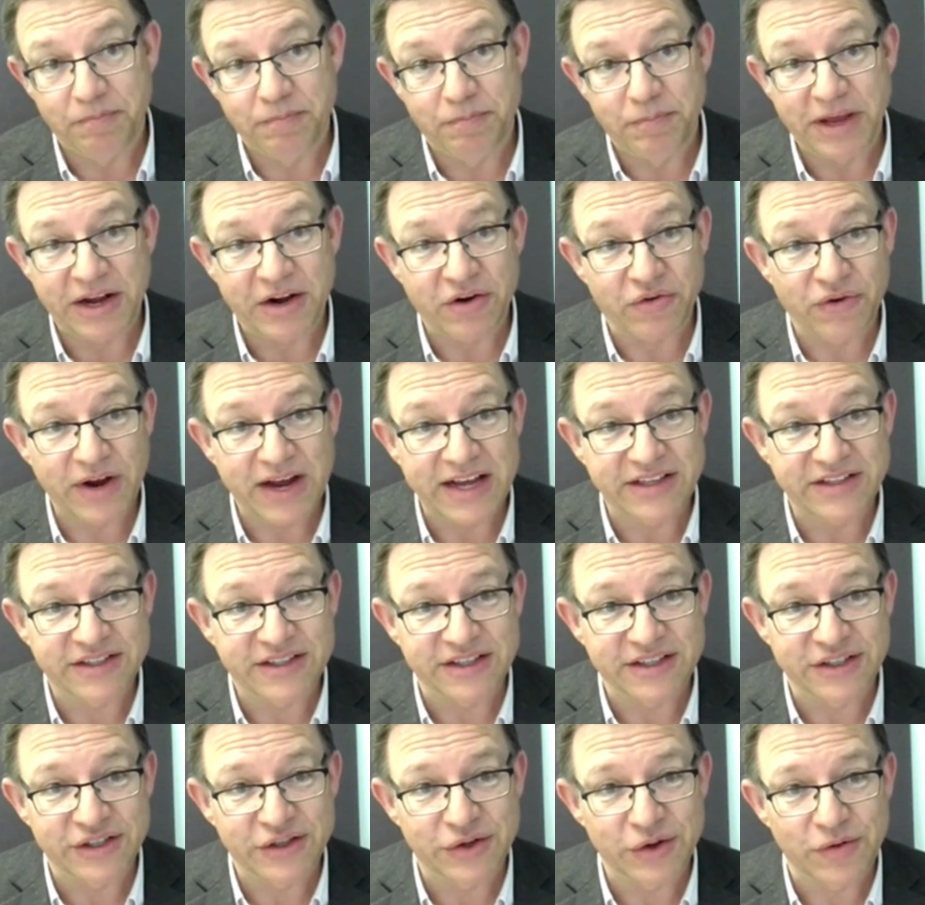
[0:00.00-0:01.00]
Better rates
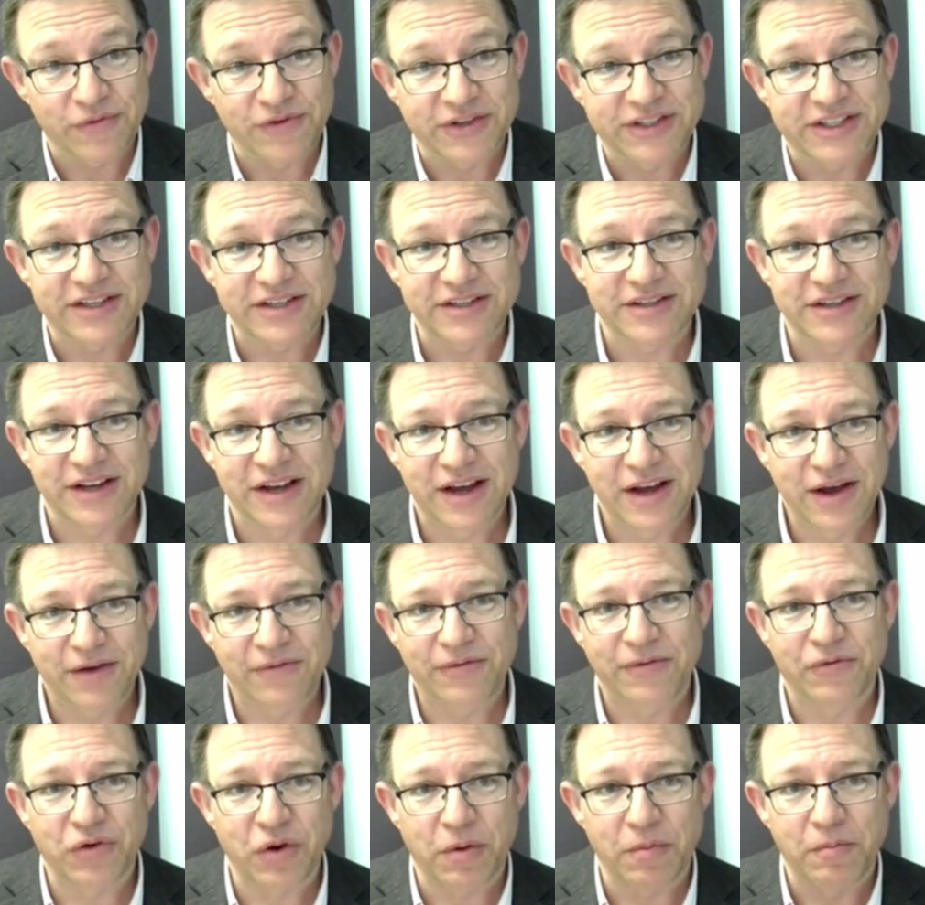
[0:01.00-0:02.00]
and services. If
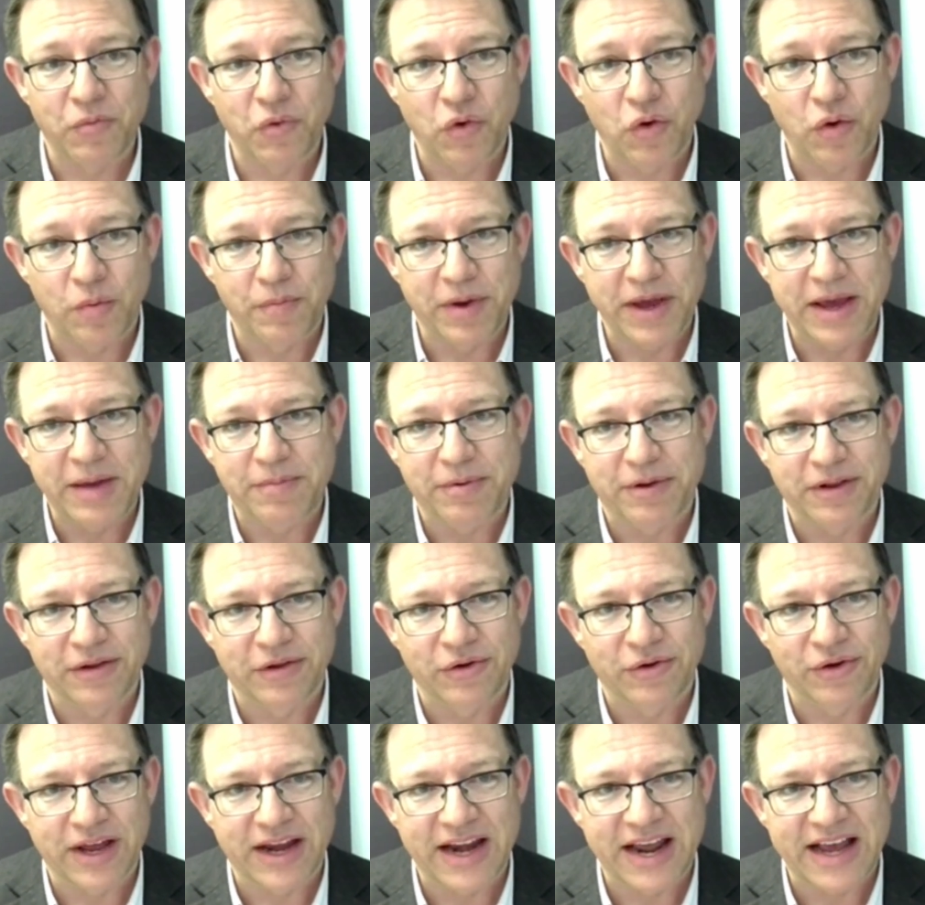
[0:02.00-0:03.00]
you've got more people
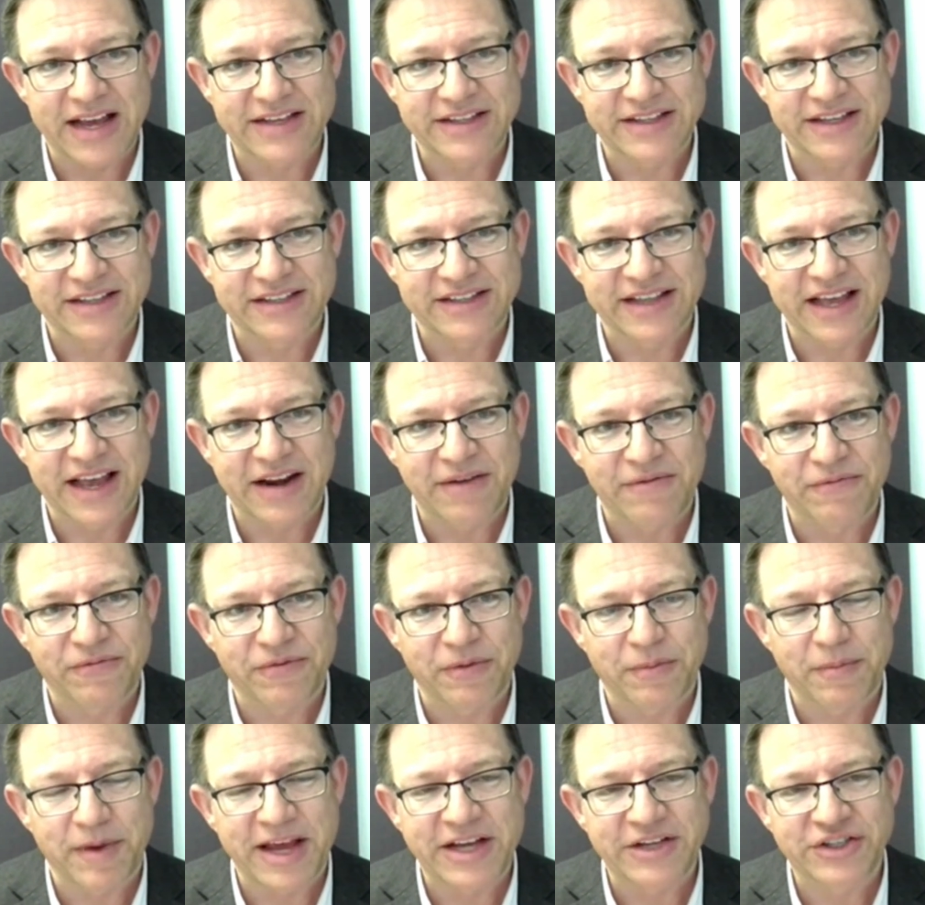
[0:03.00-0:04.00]
who can access that
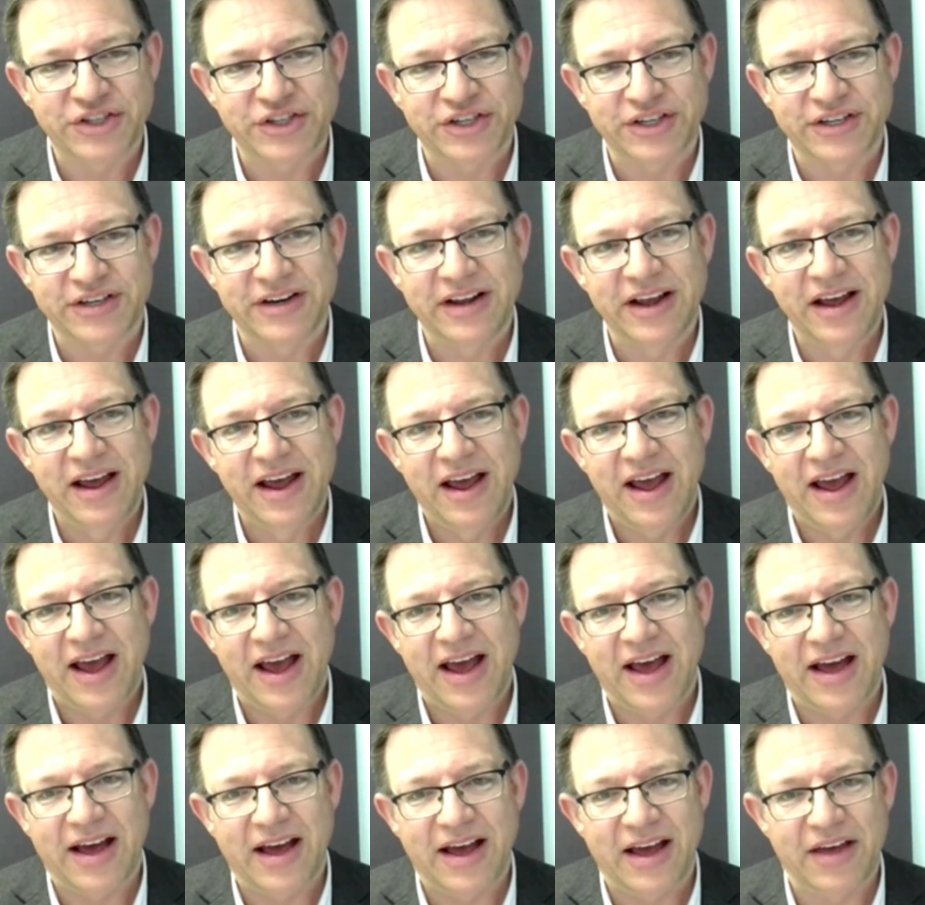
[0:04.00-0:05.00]
information
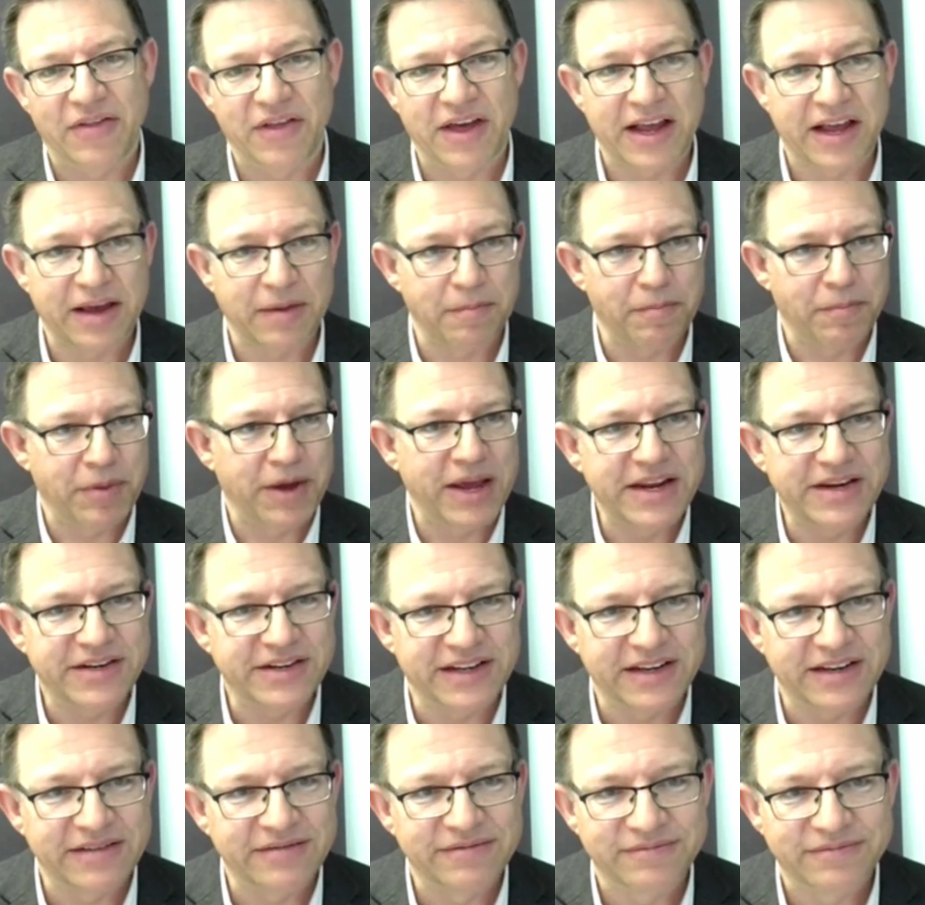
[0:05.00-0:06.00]
and they're
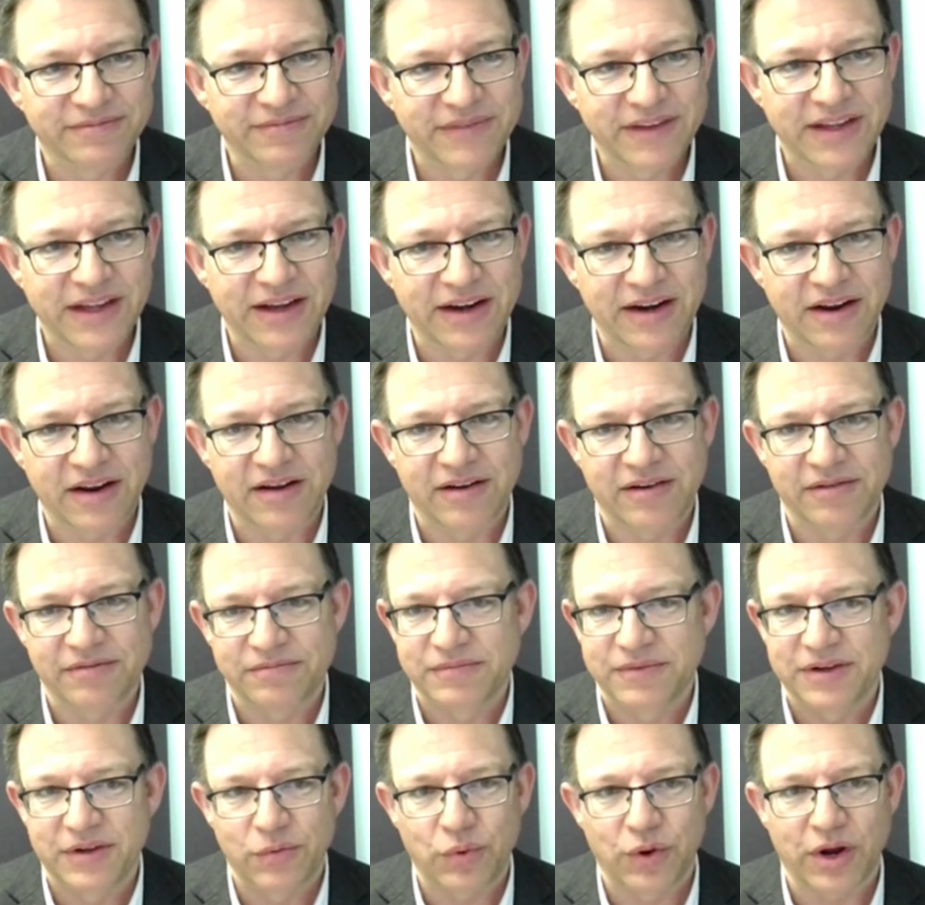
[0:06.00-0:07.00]
competing in a
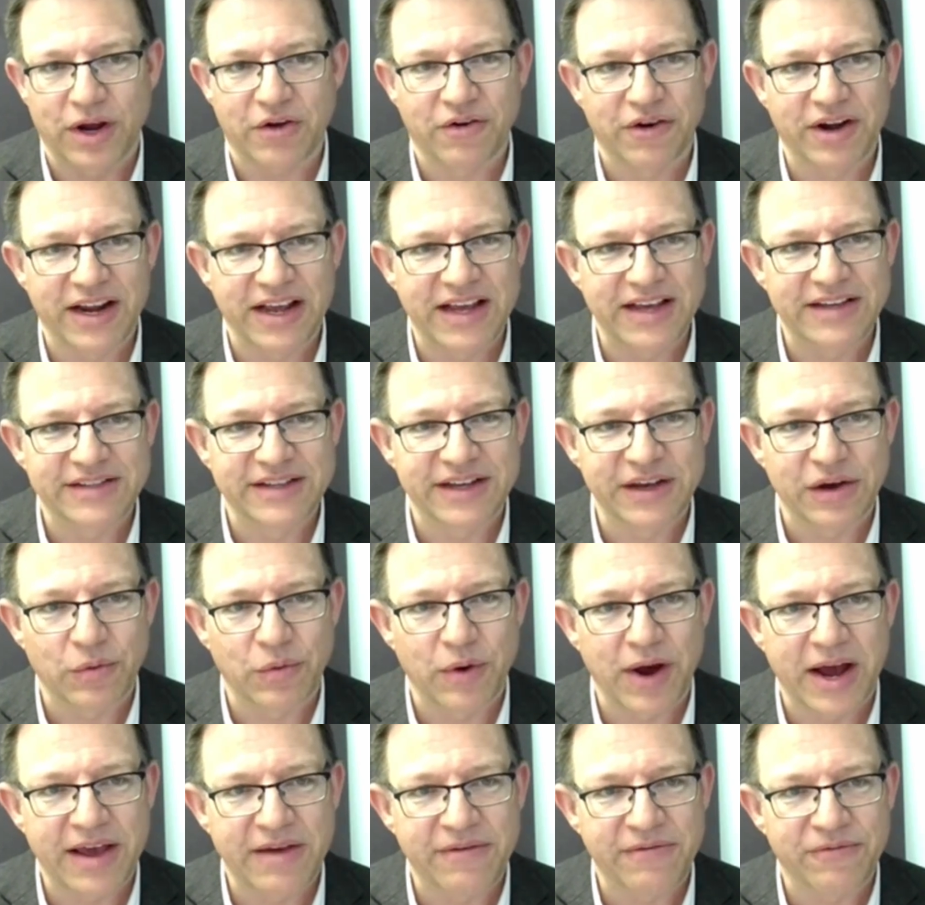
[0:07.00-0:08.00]
quicker and easier
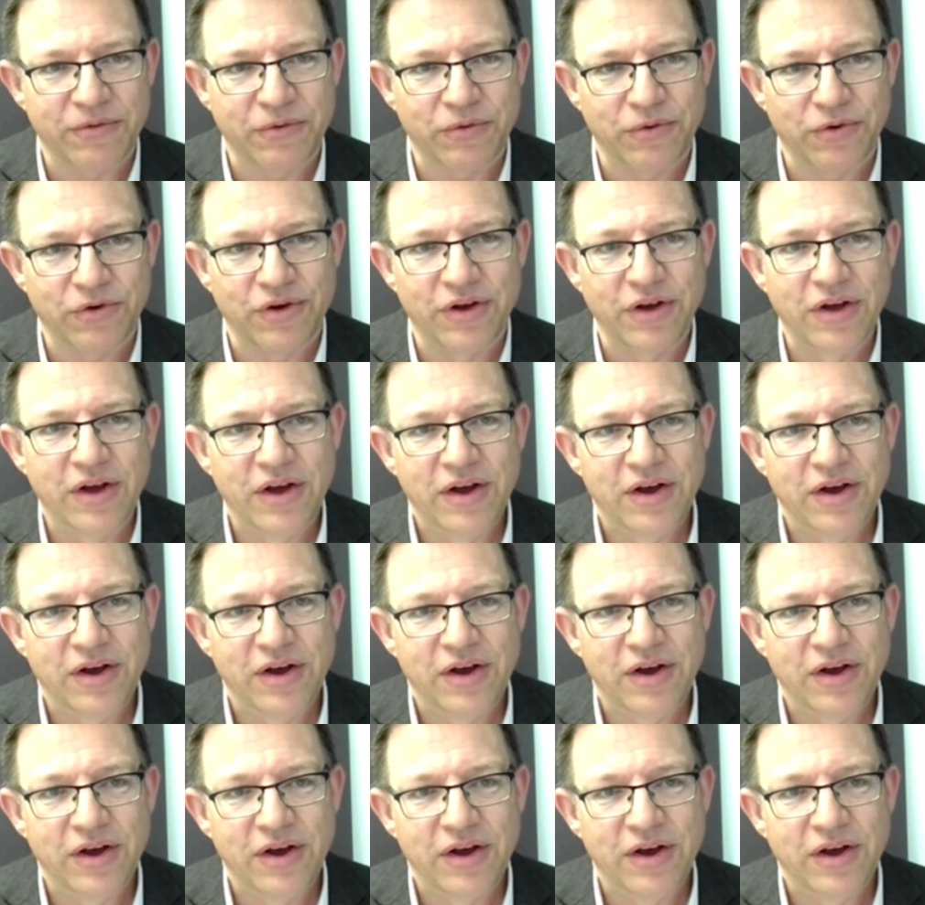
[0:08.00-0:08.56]
way for